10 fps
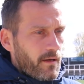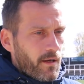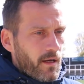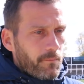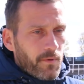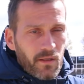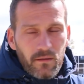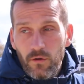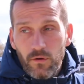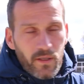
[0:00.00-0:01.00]

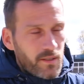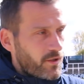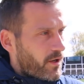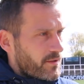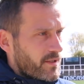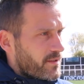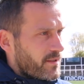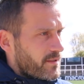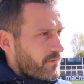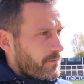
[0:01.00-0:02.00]
And look, there's chances
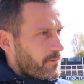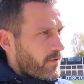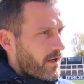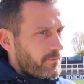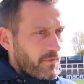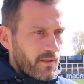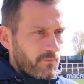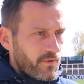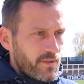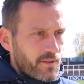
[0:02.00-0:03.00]
at this football club.
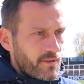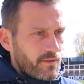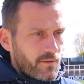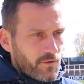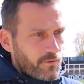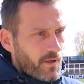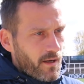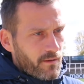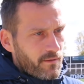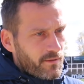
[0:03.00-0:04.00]
Liam Vincent, Jude
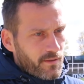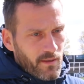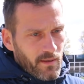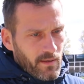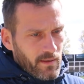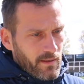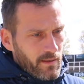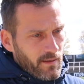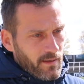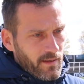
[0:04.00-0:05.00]
Arthurs,
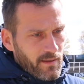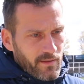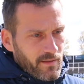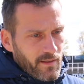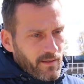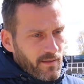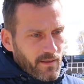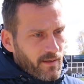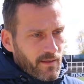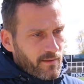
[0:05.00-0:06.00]
and
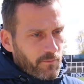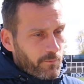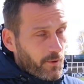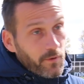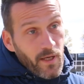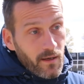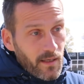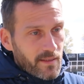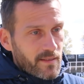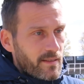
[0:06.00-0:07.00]
we've brought young
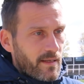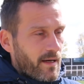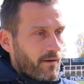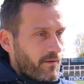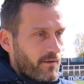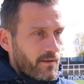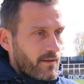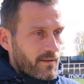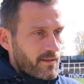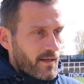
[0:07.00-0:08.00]
lads in now
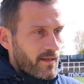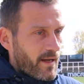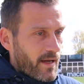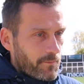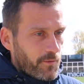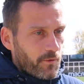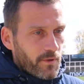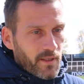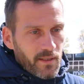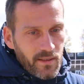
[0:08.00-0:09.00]
that Tate Campbell
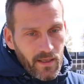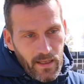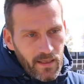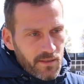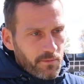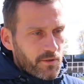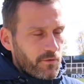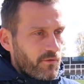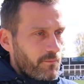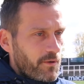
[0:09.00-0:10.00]
and Alex
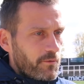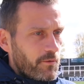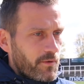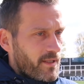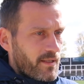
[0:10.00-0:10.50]
Mitchell from Millwall.